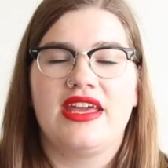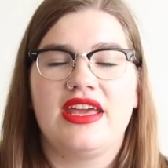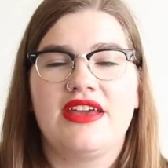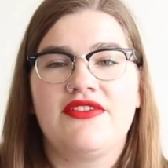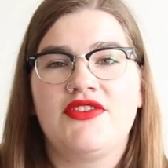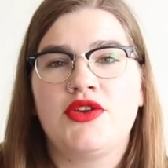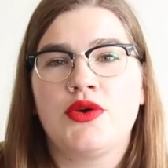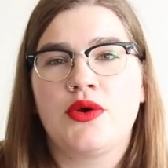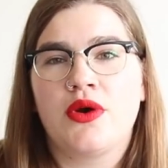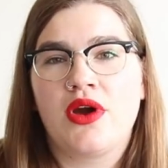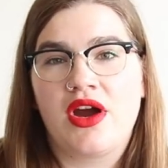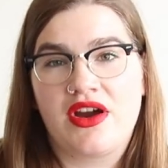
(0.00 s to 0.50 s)

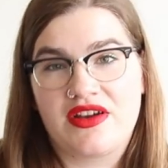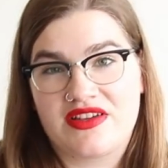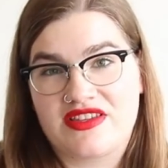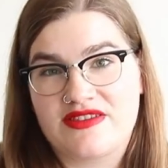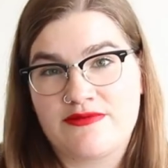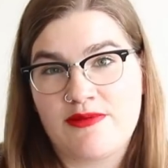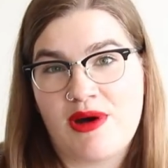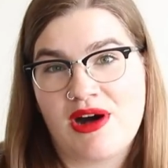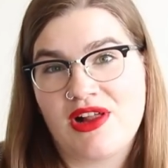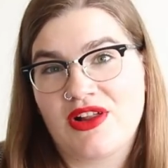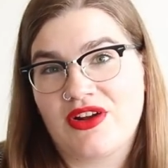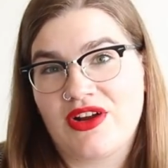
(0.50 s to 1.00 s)
If you are a
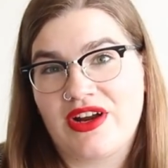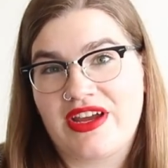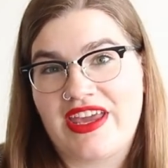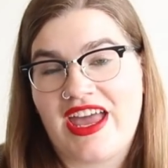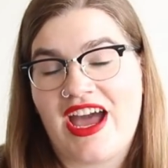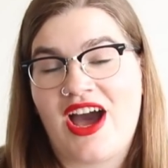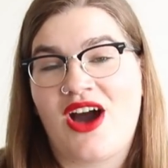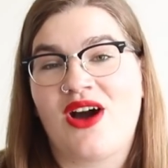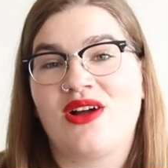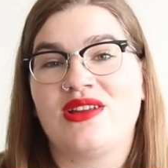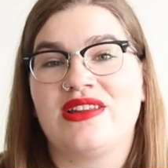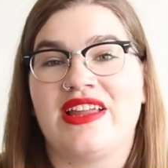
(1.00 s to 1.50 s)
smaller
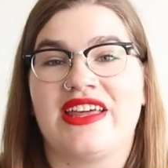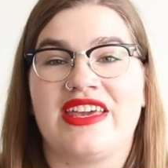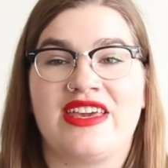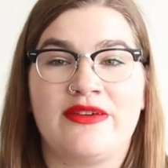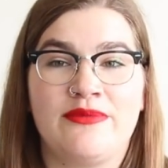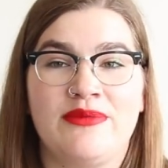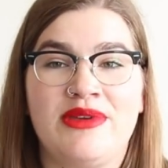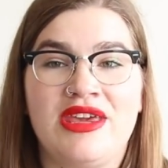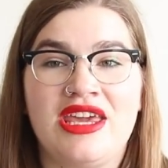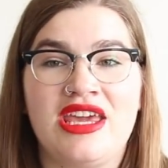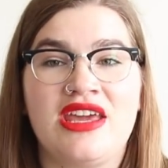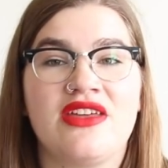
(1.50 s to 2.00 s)
account
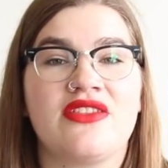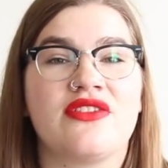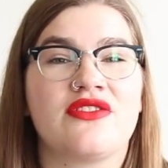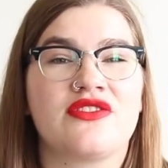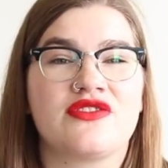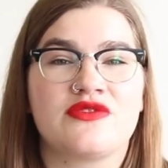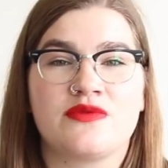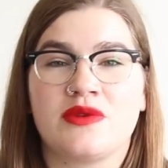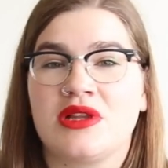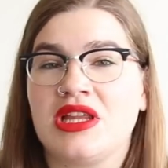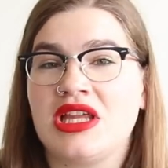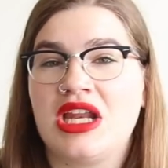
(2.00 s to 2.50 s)
like me,
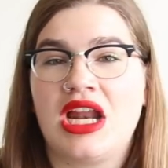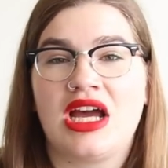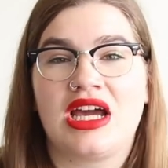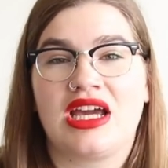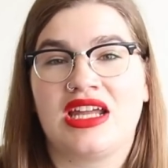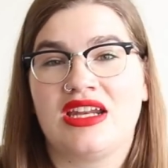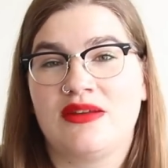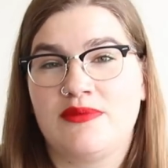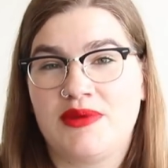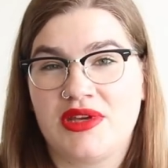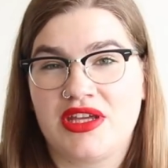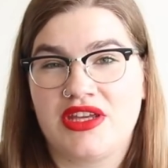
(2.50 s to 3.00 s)
there's really not
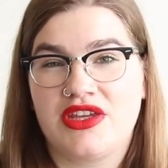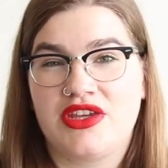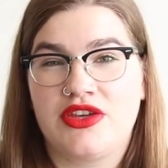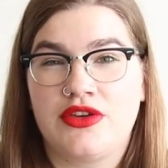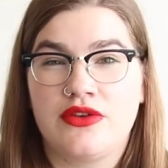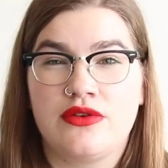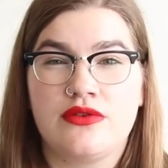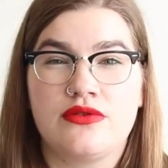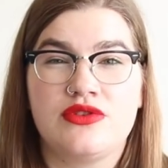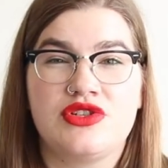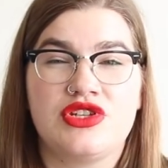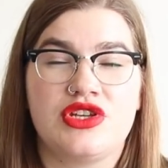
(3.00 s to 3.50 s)
going to be a
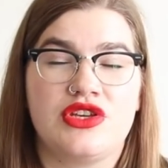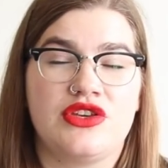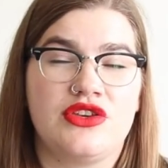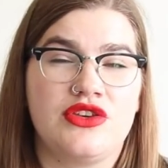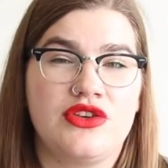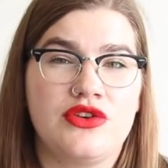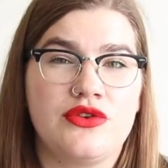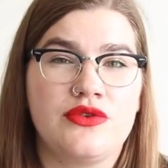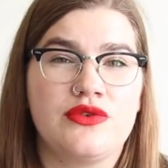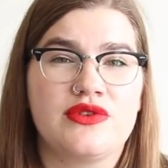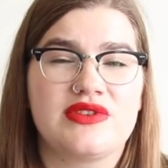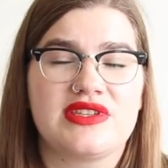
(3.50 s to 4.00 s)
huge
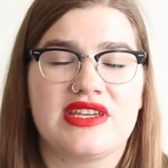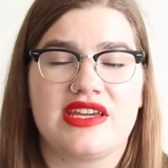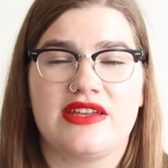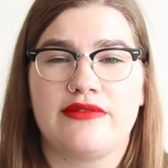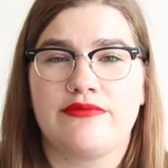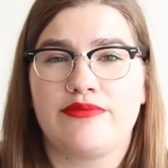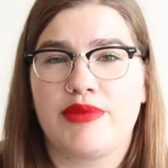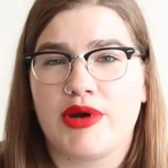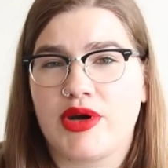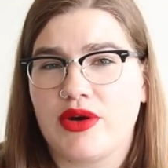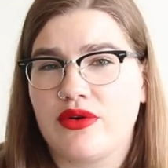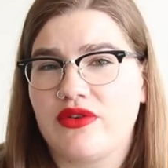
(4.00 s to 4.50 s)
use
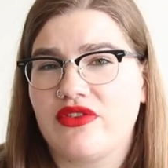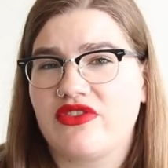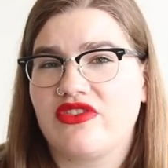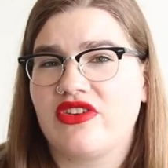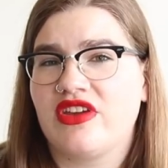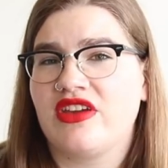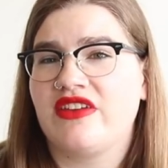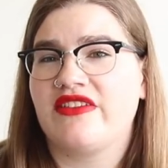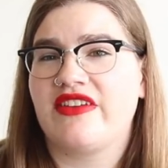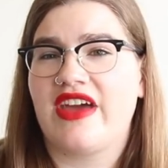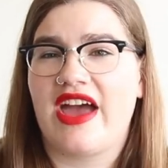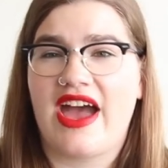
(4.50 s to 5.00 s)
in
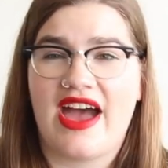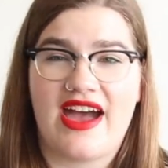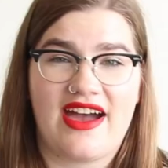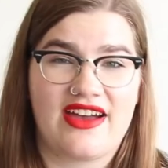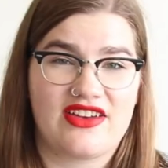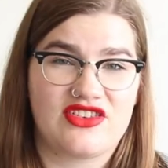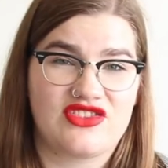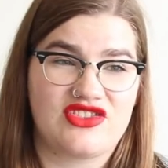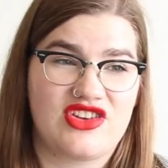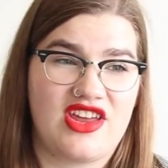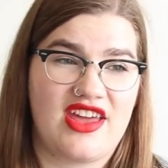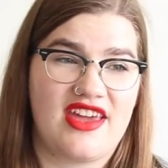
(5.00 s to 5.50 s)
posting to
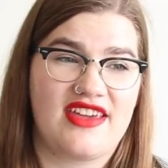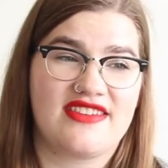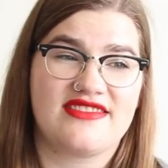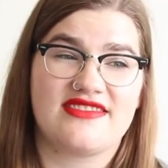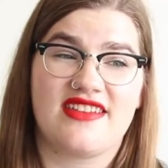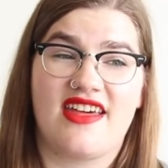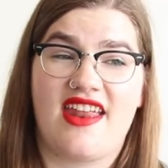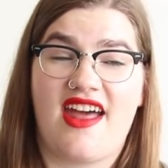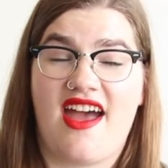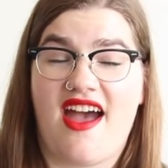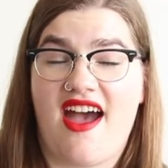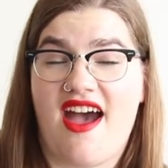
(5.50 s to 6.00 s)
hashtags
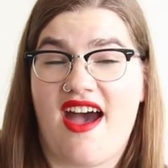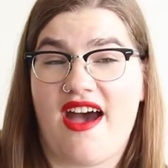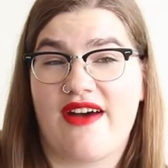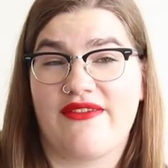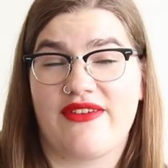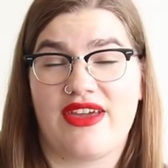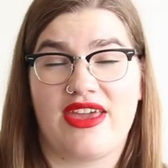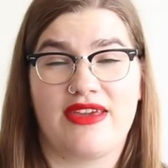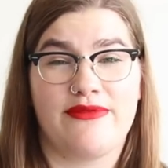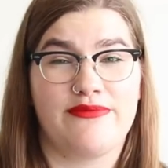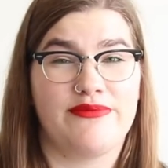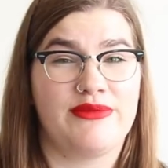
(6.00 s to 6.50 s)
that
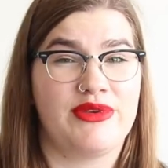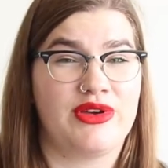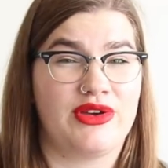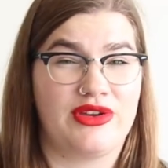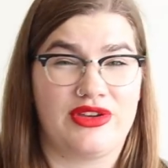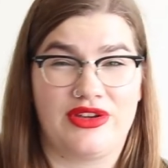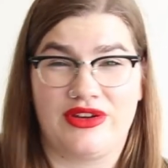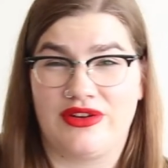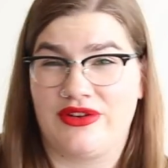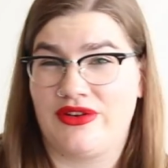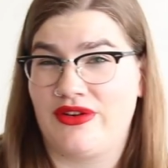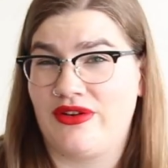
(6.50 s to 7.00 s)
have 1
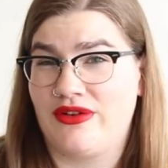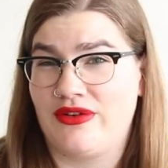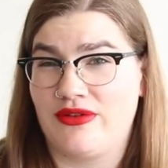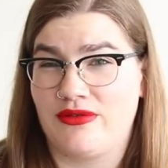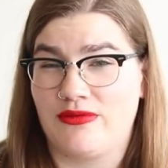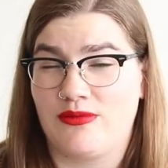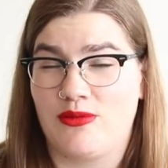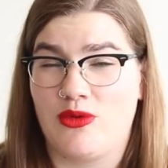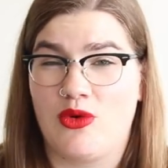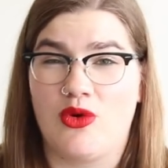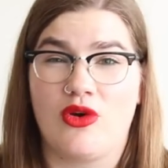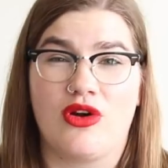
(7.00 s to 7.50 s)
million
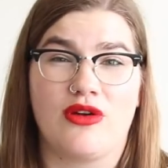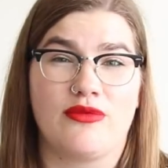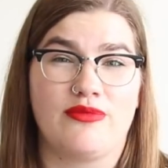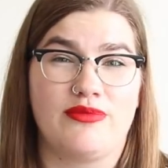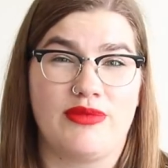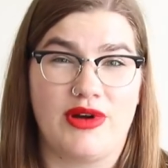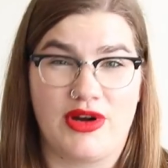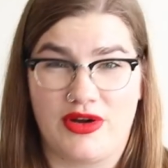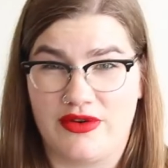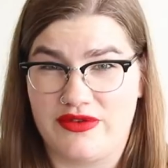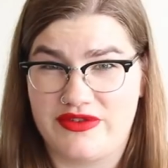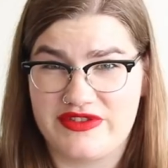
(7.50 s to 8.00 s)
or more
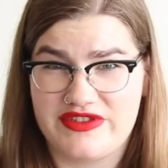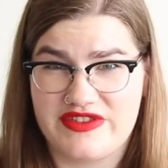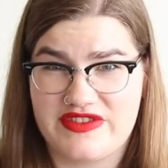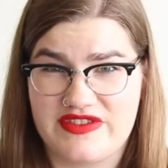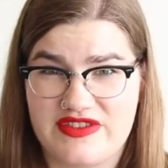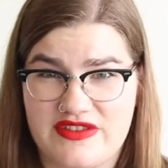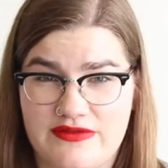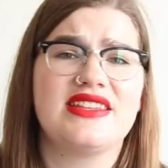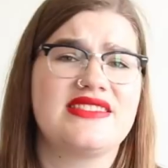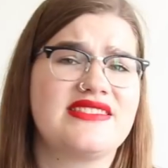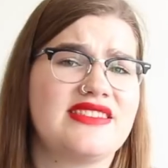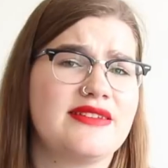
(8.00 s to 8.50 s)

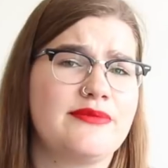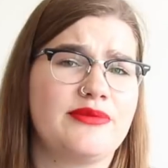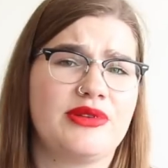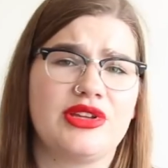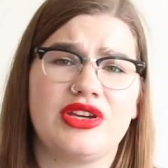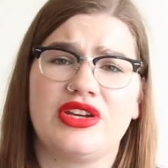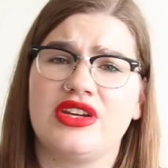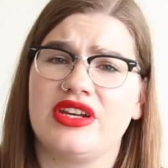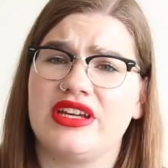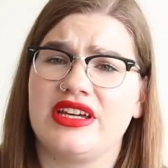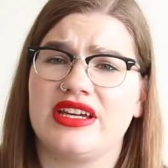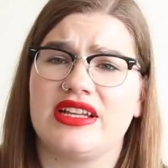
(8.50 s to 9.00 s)
posts. It's
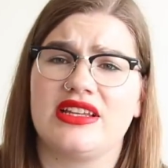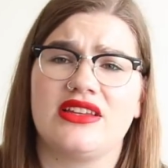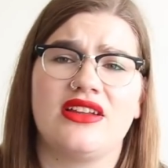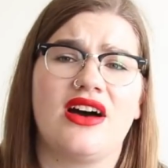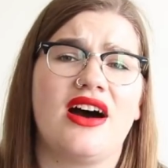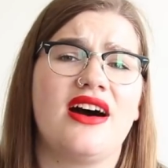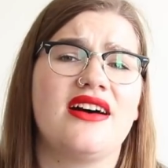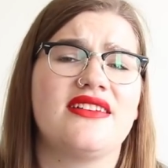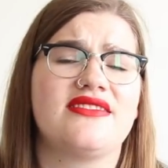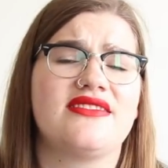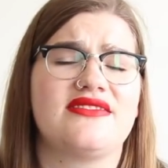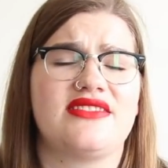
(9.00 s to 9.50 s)
simply going to get
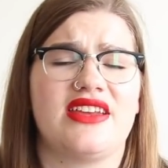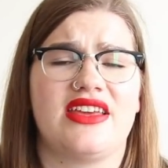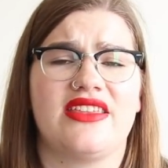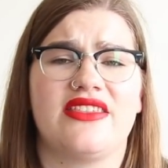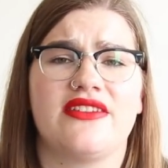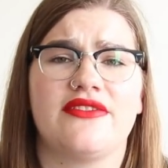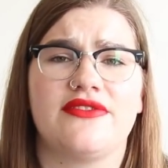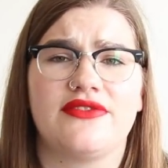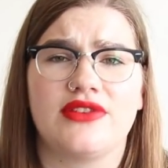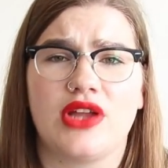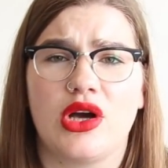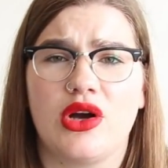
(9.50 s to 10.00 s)
lost in
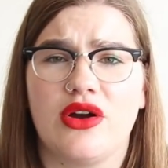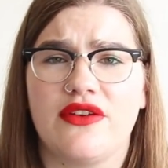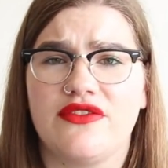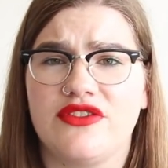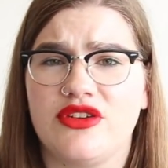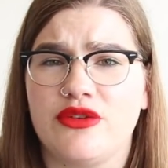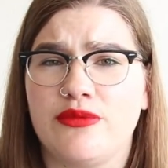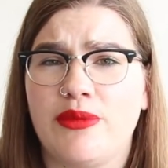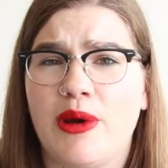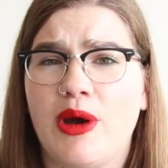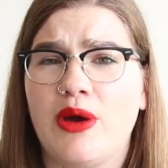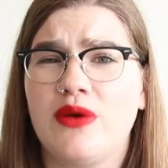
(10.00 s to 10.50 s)
the flow of
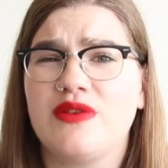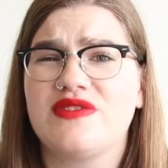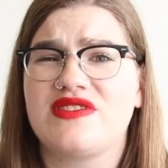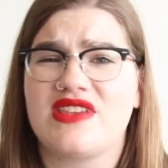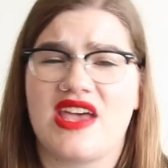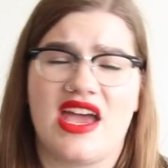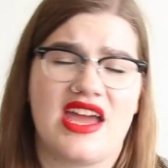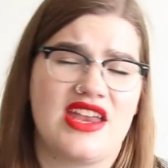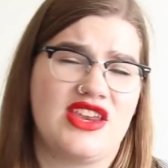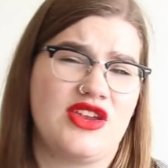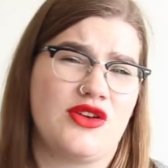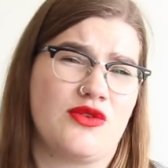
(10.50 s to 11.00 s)
new
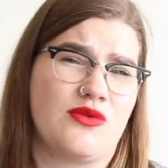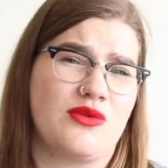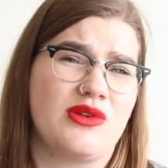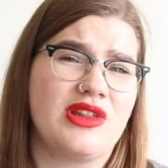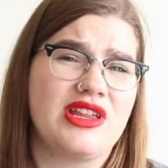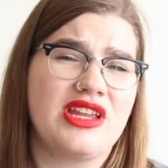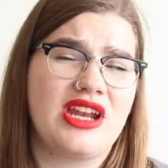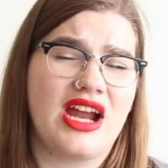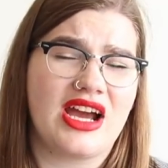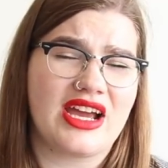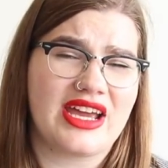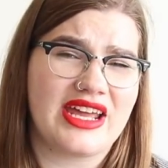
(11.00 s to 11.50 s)
posts and you're
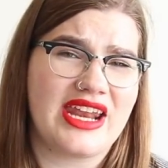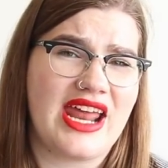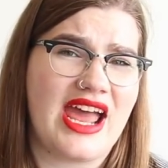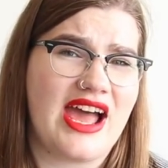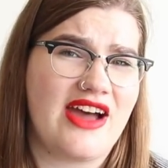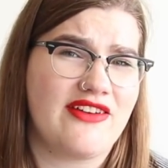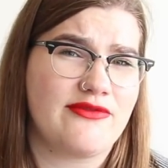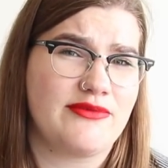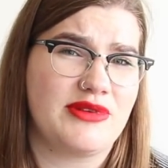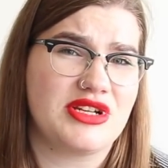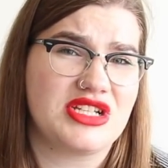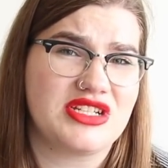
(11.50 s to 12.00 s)
really not going to
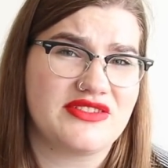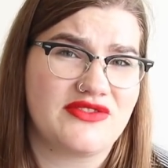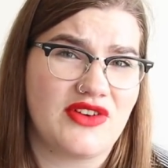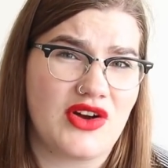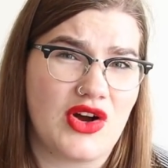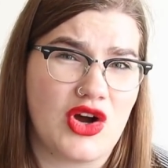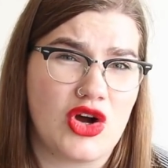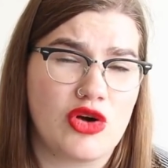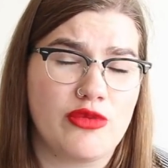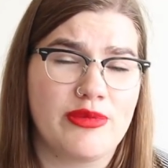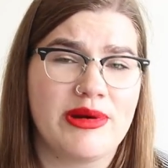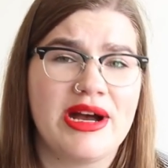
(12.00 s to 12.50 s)
have much of a
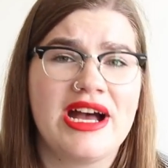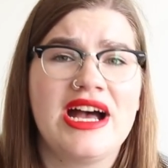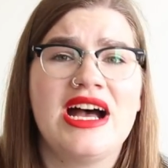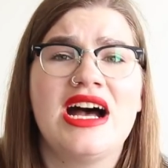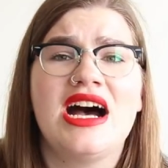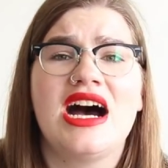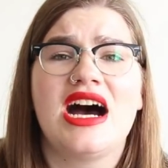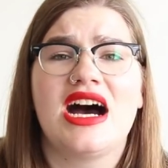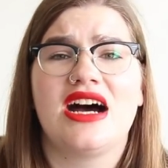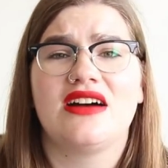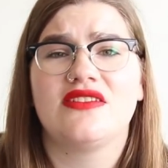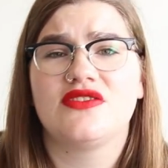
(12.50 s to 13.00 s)
hope
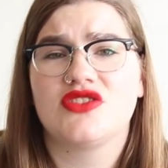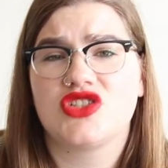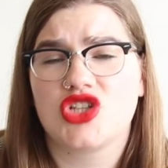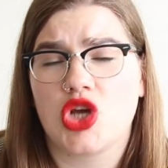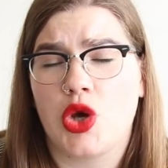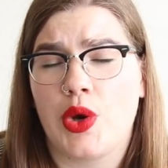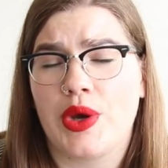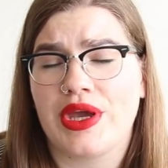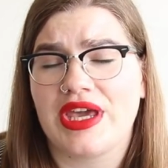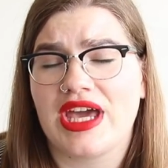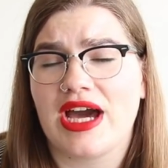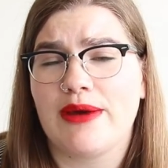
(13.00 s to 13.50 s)
of
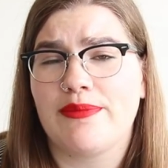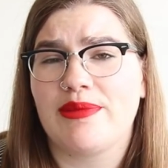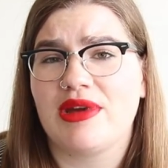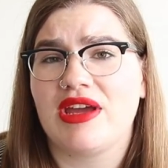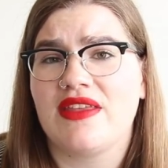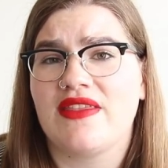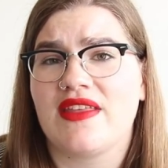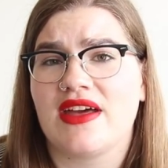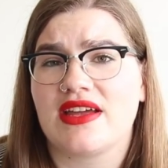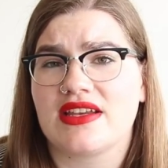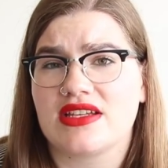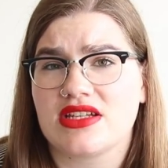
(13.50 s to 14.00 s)
showing up
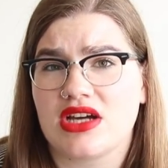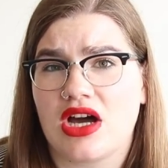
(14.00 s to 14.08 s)
in that